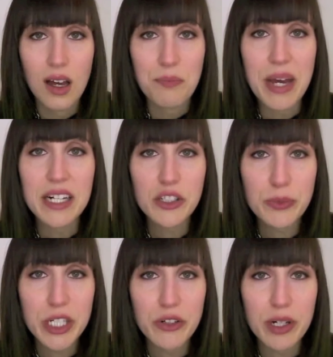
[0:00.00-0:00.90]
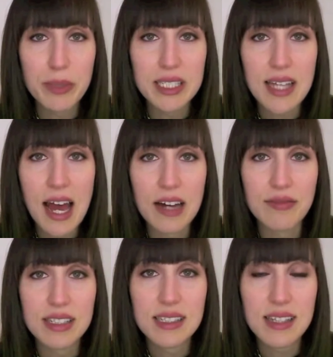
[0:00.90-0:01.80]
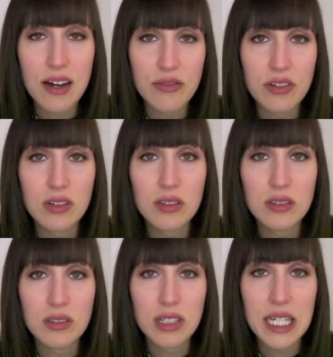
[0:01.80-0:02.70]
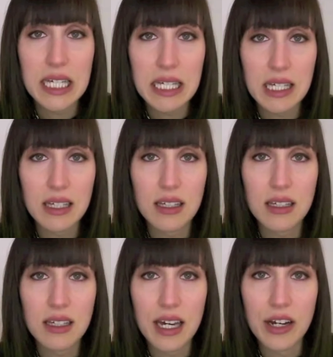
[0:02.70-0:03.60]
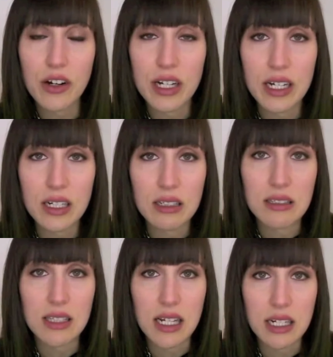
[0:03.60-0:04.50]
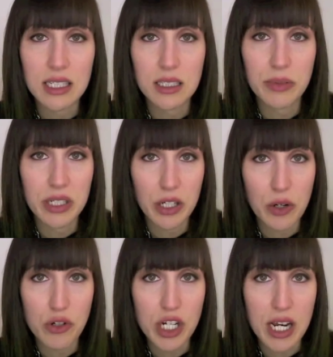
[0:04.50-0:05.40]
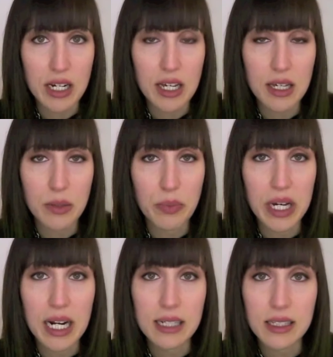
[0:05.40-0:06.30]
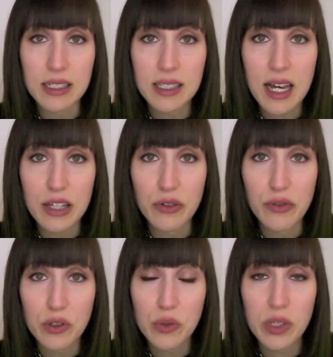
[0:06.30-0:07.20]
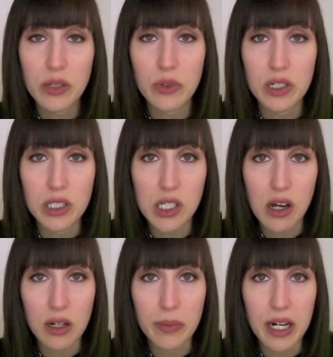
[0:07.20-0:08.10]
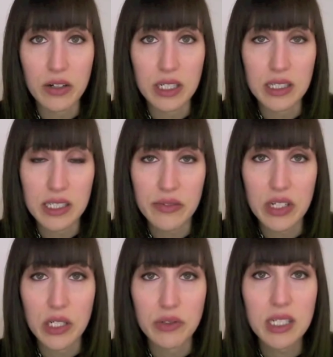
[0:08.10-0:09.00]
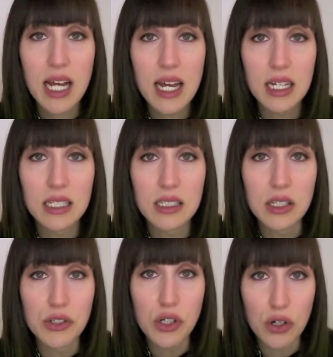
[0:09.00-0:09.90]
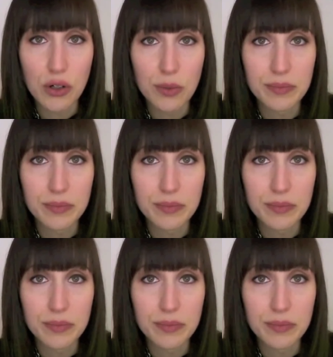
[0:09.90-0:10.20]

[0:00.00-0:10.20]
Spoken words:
Management agreements have several key areas that need to be negotiated, but as I said, the first one that we're going to talk about in this video today is the term.